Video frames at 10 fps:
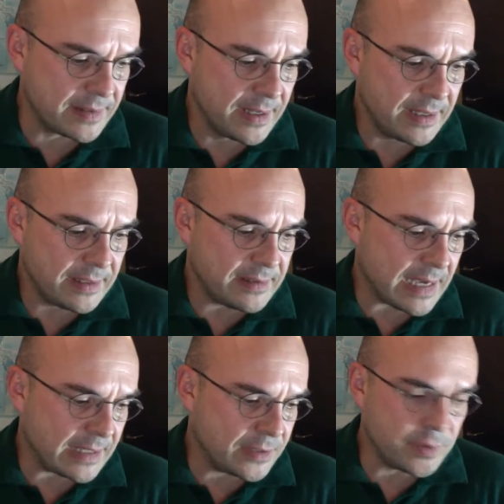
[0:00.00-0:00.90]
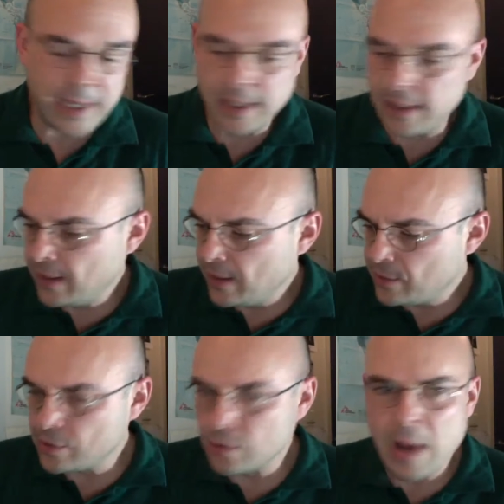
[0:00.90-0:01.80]
that today.
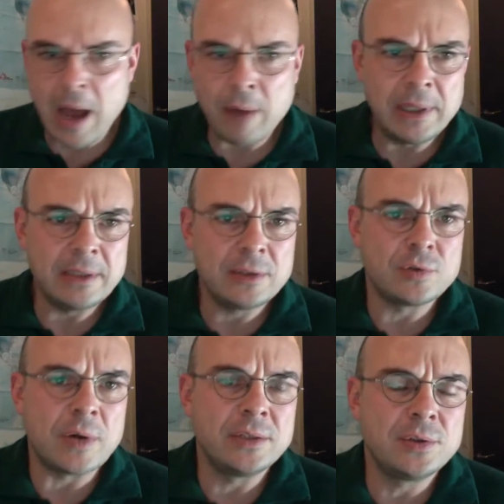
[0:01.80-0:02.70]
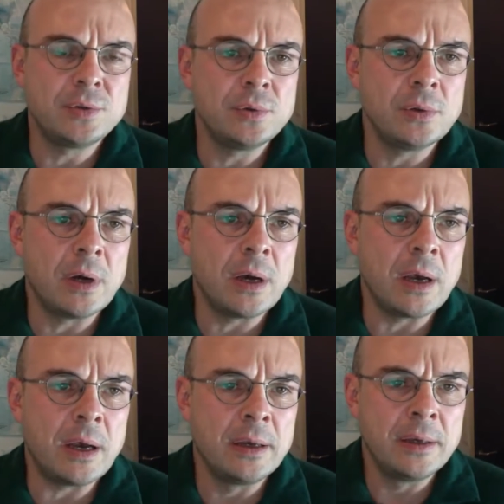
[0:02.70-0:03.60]
So I will try
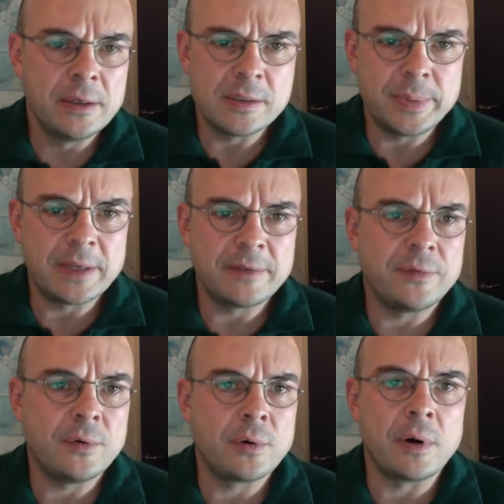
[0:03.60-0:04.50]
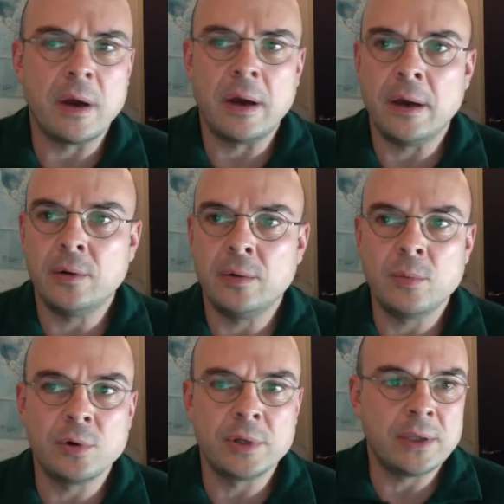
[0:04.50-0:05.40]
to speak for no
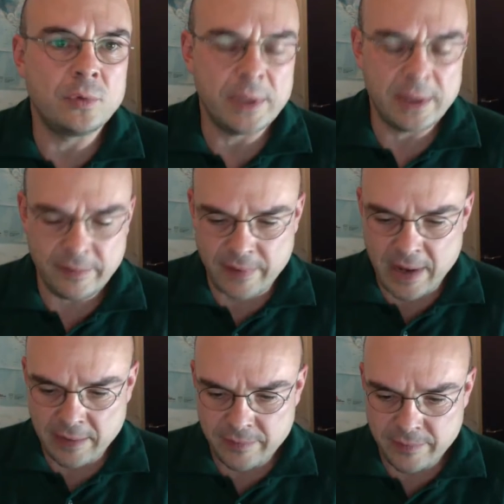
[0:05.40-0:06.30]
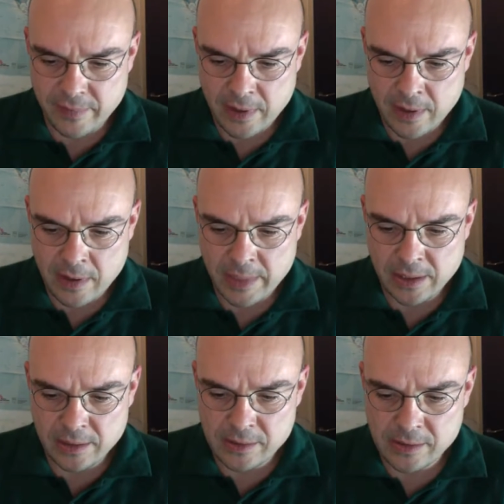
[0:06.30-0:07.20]
more than 25
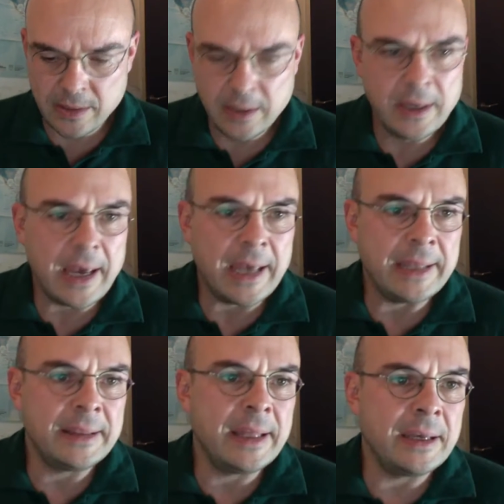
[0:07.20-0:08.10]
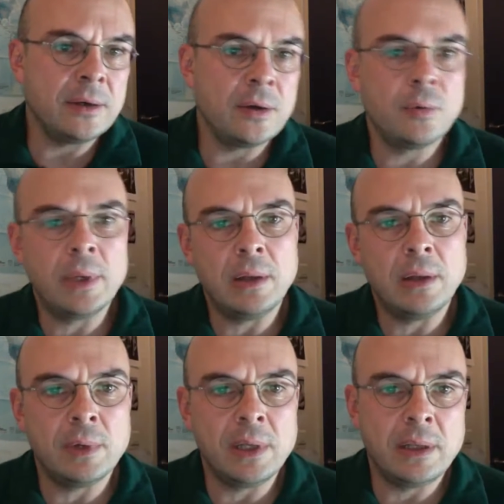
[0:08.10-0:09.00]
minutes, and then
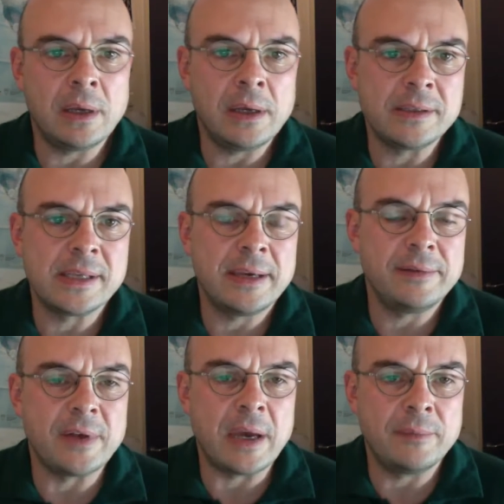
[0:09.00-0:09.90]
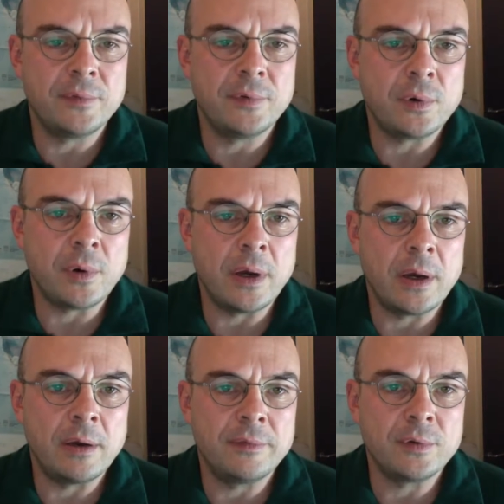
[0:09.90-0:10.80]
we'll save time
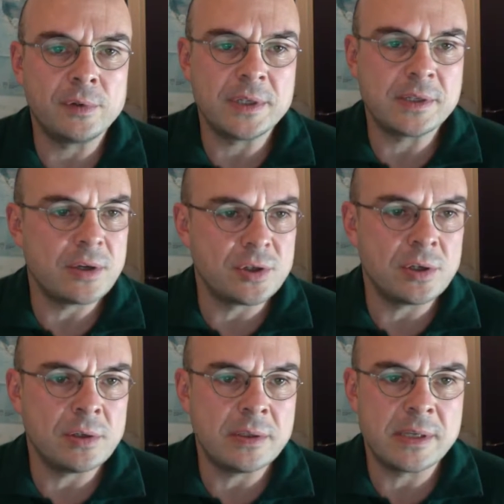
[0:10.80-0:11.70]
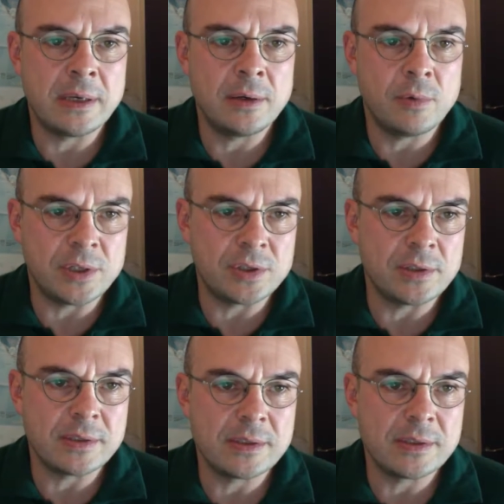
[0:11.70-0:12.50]
for discussions and questions.